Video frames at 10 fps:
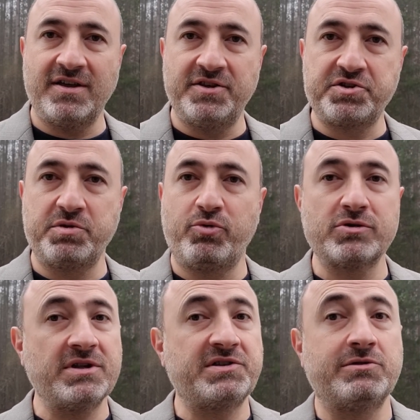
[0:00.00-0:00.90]
In this
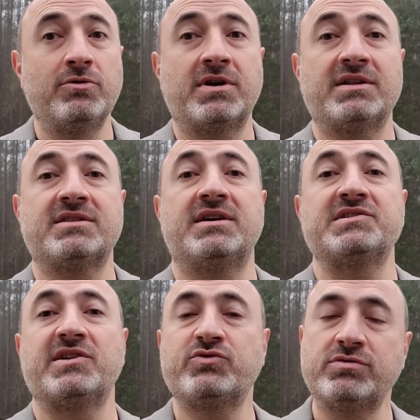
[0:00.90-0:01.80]
report, let's look at
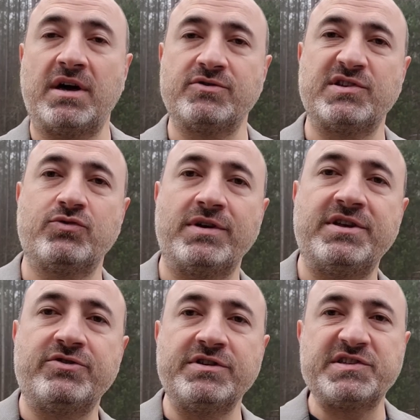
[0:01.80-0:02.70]
Tesla's
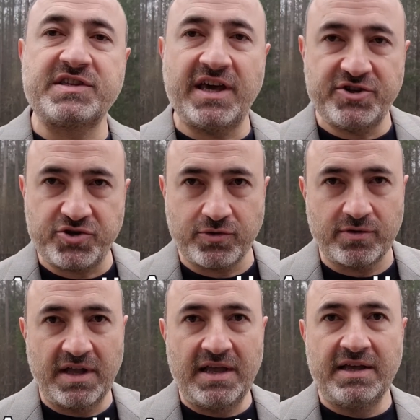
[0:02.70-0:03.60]
2023
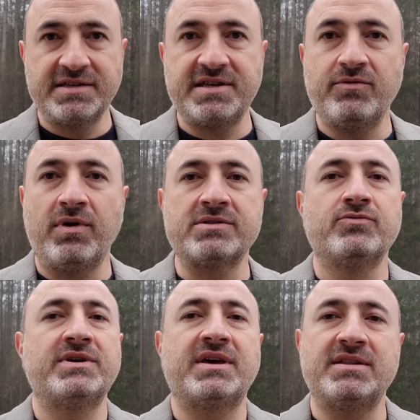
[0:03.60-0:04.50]
schedule, see what
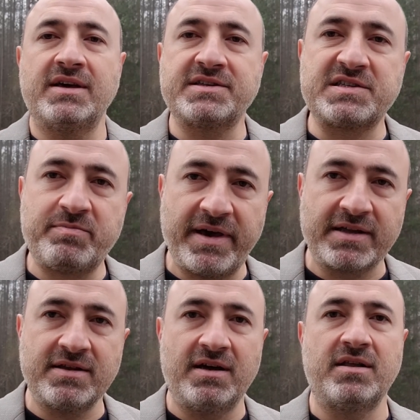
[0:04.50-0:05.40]
we can
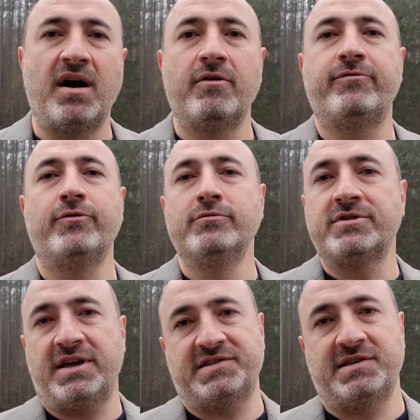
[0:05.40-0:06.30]
expect and how full
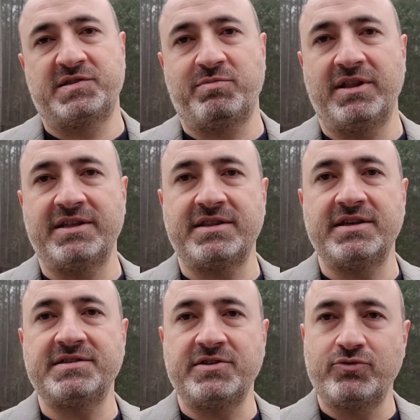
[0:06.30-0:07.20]
Tesla's plate
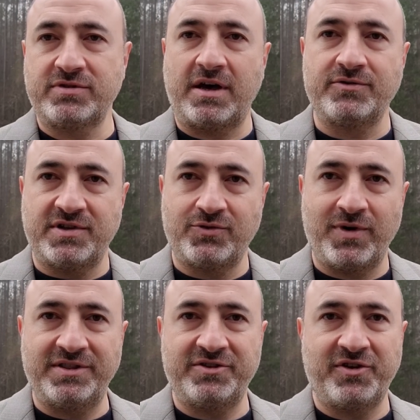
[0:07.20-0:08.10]
is in
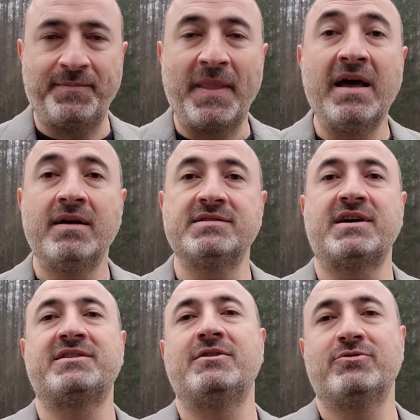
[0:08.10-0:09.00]
2023. As
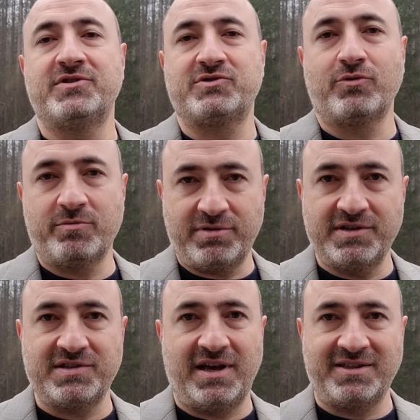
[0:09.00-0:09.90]
I tell you the story,
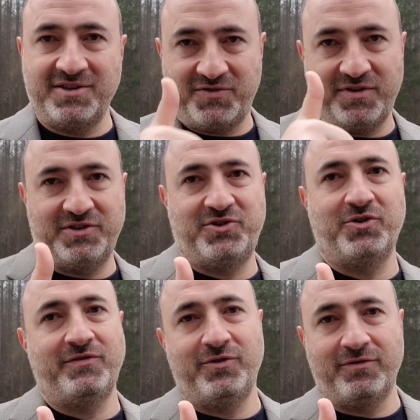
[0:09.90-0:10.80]
please like this
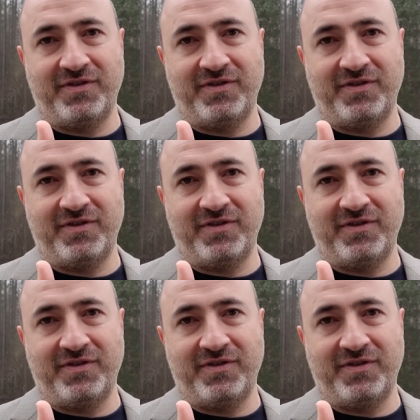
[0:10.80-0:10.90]
video if you